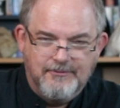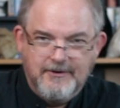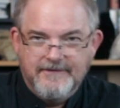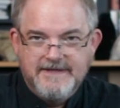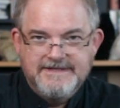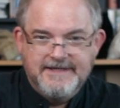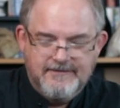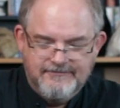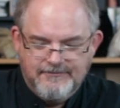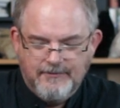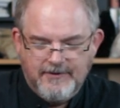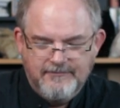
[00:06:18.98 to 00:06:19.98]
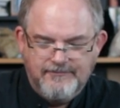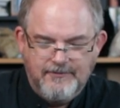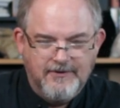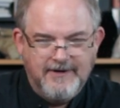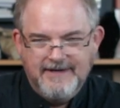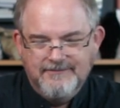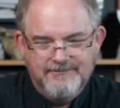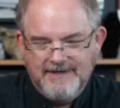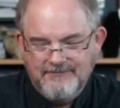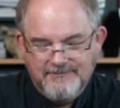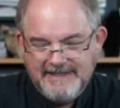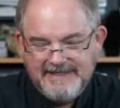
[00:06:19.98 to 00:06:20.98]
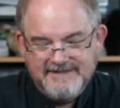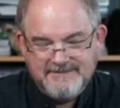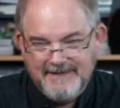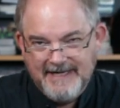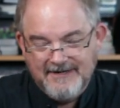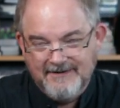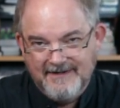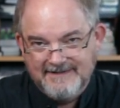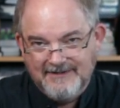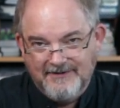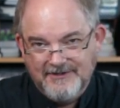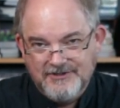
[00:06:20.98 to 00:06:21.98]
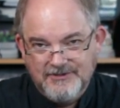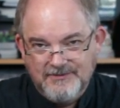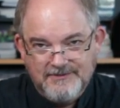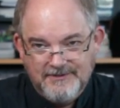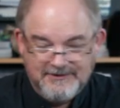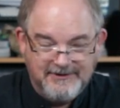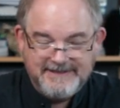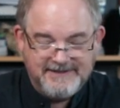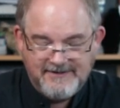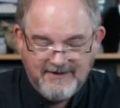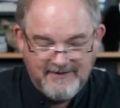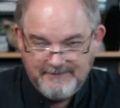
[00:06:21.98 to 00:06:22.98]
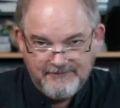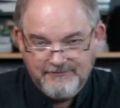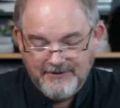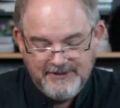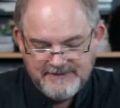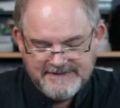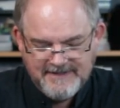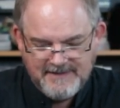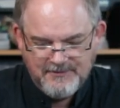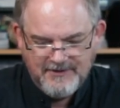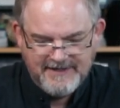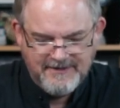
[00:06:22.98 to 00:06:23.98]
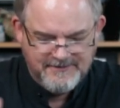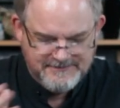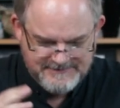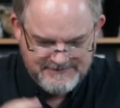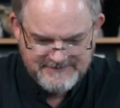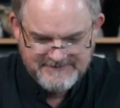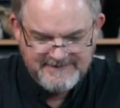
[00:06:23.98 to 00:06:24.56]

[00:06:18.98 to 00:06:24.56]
forth instead of four and four. It, it, really doesn't matter as long as you don't look at the card before you decide where it goes. Just